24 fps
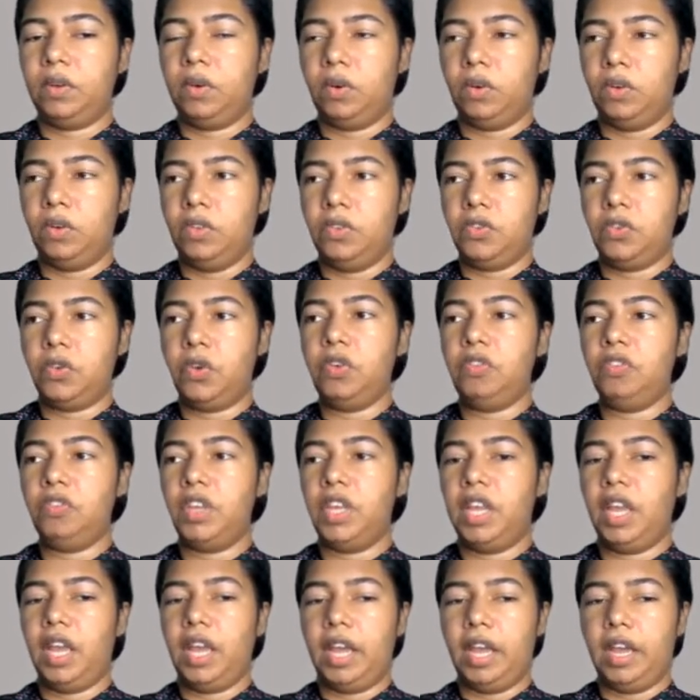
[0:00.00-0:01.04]
Also,
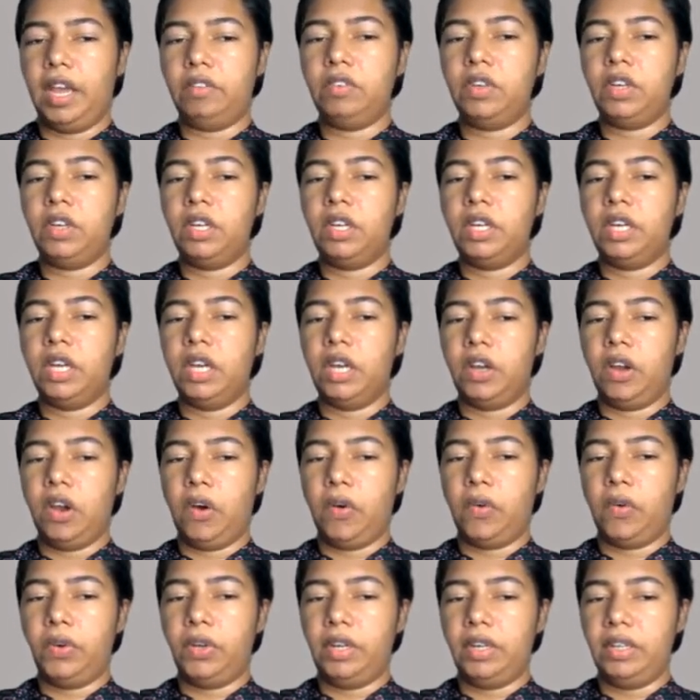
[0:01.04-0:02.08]
we have
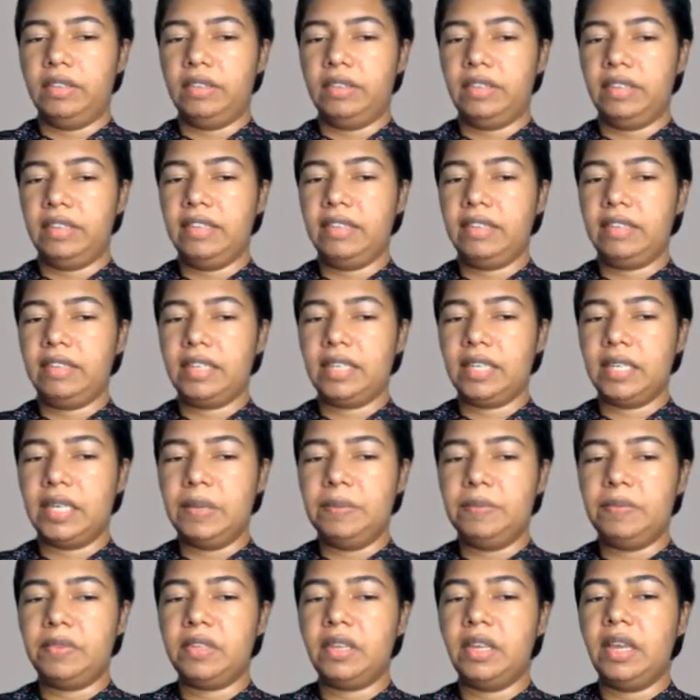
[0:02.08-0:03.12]
accounting
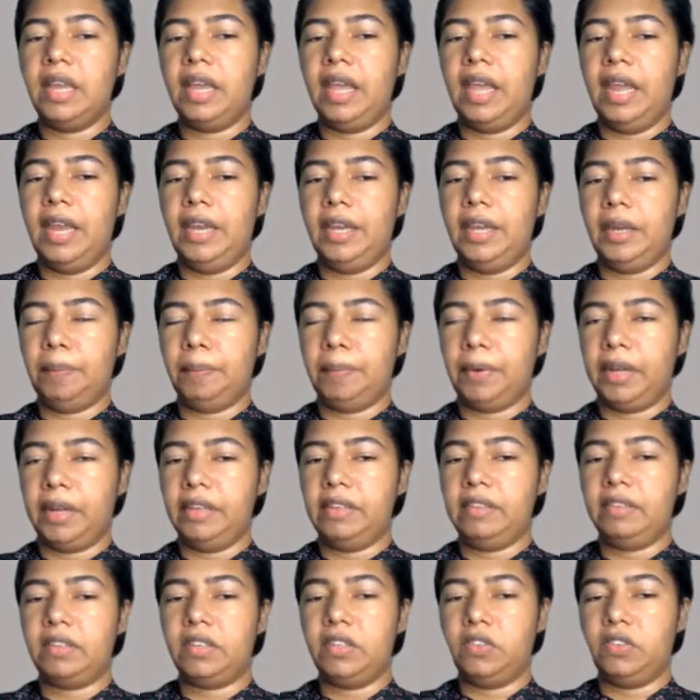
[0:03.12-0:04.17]
systems,
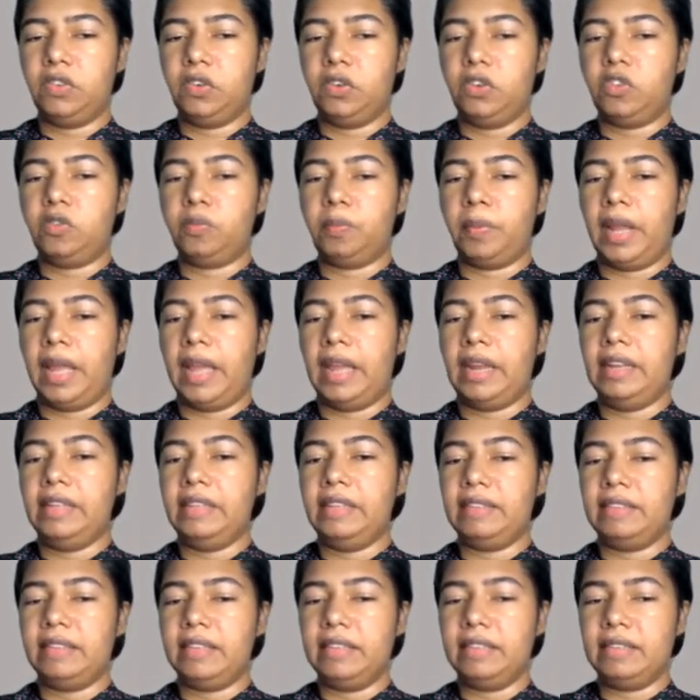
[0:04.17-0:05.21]
enterprise resource
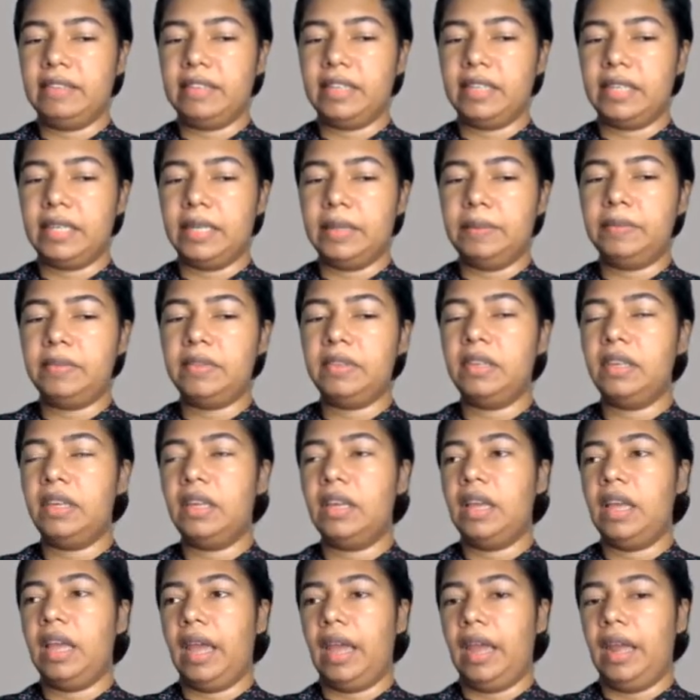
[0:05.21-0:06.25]
planning systems,
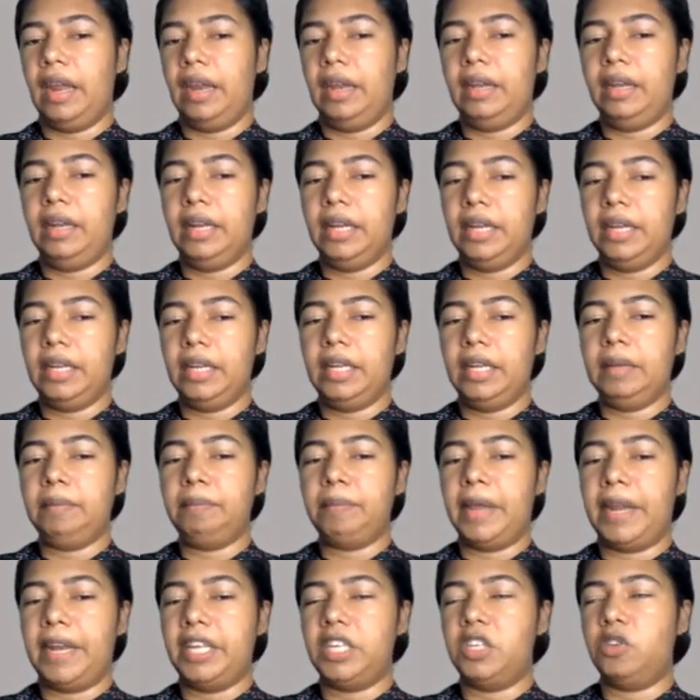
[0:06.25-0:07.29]
and learning
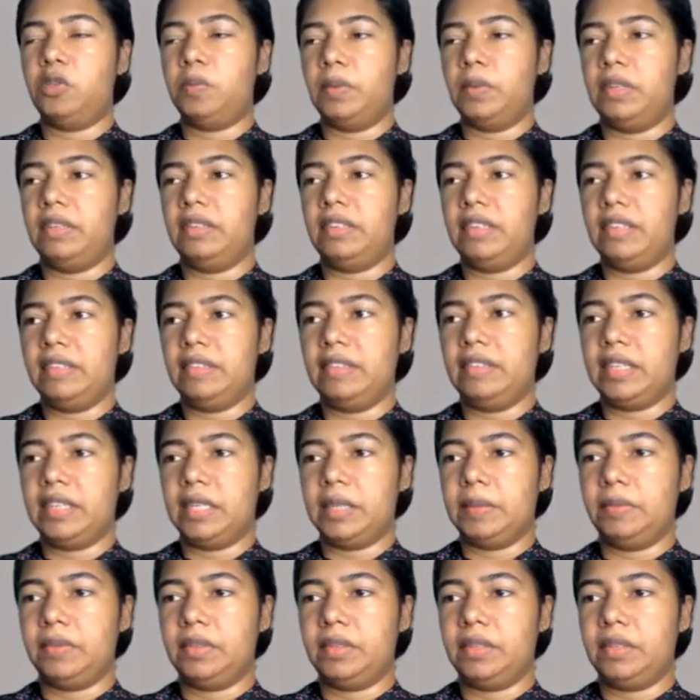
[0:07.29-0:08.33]
management
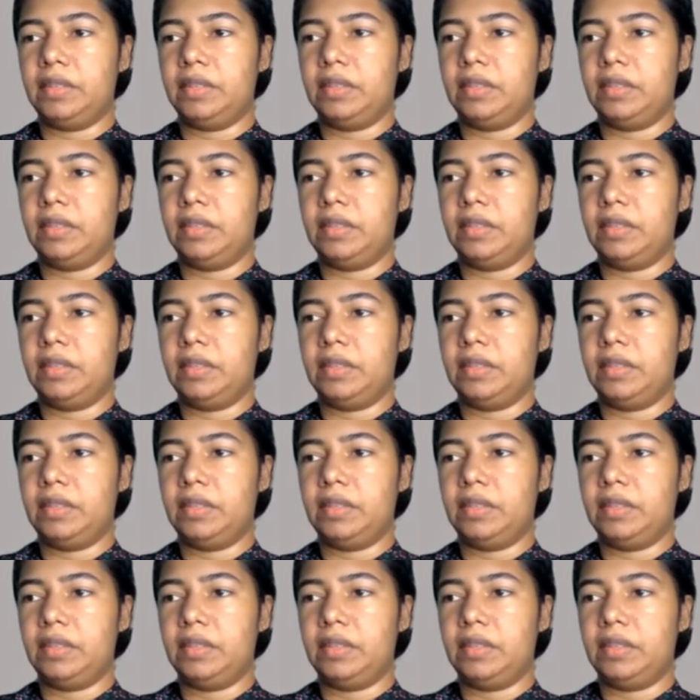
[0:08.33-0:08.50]
systems.